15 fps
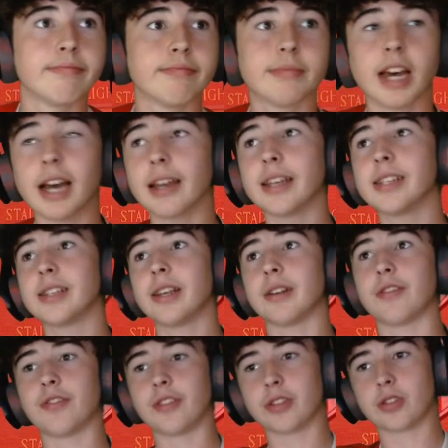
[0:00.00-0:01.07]
That is it
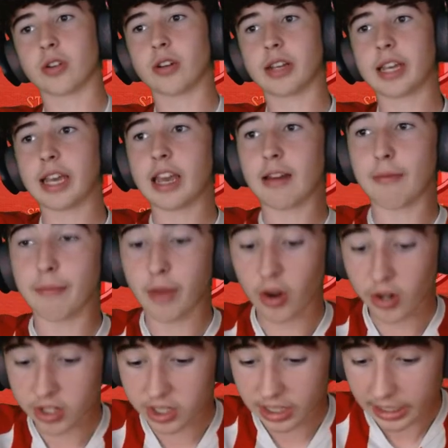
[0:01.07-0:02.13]
for the Sunderland game.
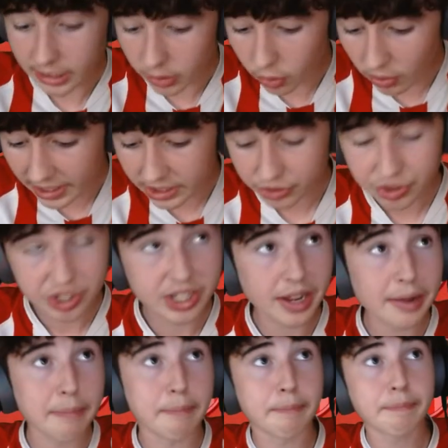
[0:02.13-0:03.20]
Honestly, no extra
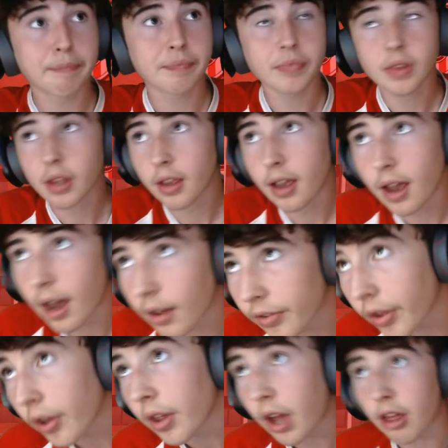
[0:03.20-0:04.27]
time.
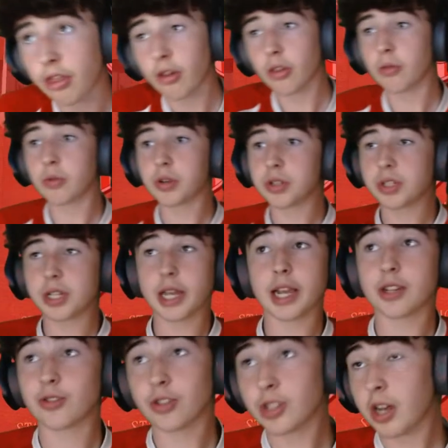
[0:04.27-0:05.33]
I thought that we were going to say
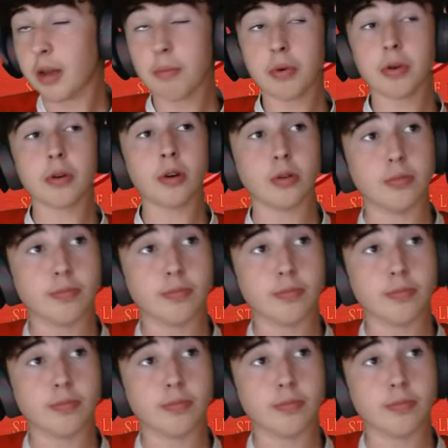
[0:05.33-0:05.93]
extra time, but no.